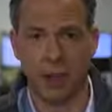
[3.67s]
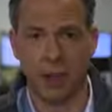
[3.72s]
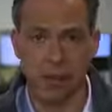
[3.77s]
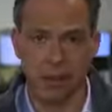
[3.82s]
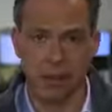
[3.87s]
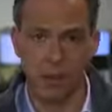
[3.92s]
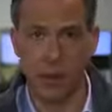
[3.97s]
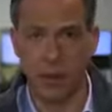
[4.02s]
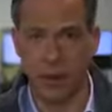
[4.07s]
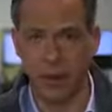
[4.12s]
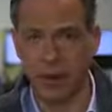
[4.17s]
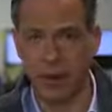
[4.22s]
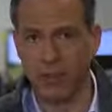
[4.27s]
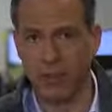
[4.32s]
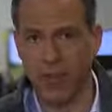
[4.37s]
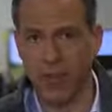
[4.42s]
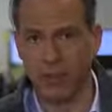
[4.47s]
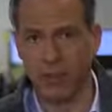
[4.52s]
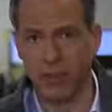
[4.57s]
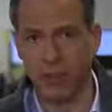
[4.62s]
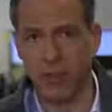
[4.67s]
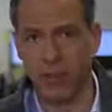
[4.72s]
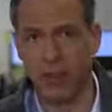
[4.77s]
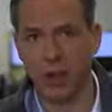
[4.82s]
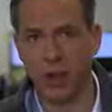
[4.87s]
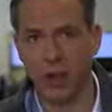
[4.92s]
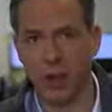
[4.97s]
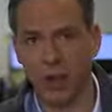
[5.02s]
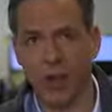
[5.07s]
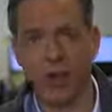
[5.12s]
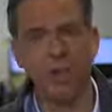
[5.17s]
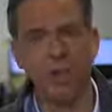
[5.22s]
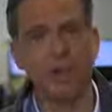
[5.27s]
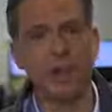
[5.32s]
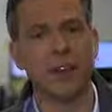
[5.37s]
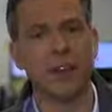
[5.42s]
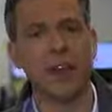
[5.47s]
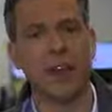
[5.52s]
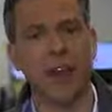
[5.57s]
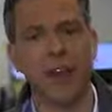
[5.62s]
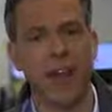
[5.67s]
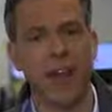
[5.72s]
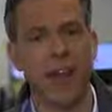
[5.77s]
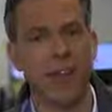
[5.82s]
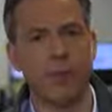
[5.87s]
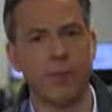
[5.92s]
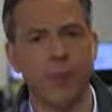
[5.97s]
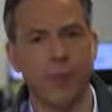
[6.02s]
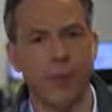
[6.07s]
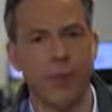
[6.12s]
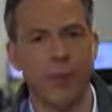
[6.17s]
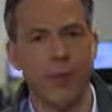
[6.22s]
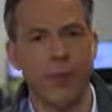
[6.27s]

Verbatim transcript: And this week we're going to take a look at one of the claims